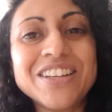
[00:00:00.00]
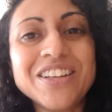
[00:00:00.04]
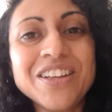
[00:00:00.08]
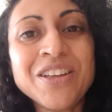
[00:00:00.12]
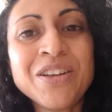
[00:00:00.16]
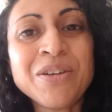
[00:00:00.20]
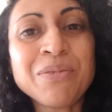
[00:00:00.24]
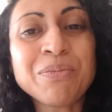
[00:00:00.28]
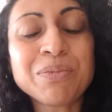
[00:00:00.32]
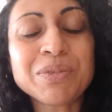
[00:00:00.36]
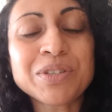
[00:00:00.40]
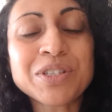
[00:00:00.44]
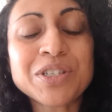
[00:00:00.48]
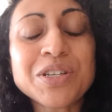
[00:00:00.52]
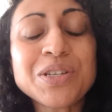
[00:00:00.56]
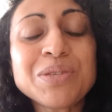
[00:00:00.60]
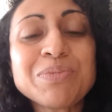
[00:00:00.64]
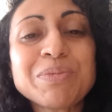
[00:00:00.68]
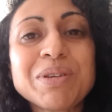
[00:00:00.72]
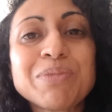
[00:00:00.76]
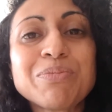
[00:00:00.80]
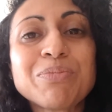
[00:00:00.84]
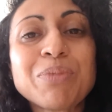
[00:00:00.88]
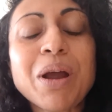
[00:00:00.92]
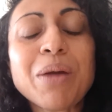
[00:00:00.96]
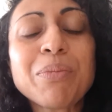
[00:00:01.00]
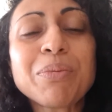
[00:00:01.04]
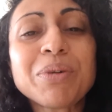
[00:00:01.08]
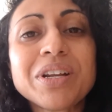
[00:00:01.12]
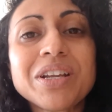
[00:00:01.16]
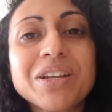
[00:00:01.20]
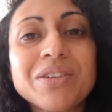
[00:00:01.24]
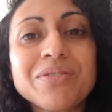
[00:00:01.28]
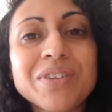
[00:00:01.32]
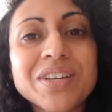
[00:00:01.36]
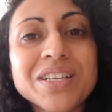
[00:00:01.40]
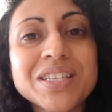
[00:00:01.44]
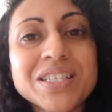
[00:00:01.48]
excuse me,
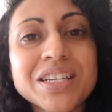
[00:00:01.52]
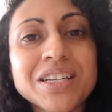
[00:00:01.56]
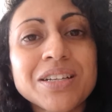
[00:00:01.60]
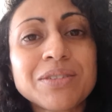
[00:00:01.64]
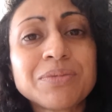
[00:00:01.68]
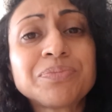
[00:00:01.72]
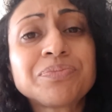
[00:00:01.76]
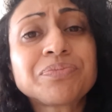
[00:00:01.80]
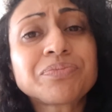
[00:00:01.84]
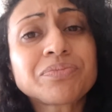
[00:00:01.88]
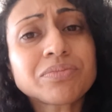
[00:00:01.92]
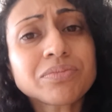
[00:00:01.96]
property investing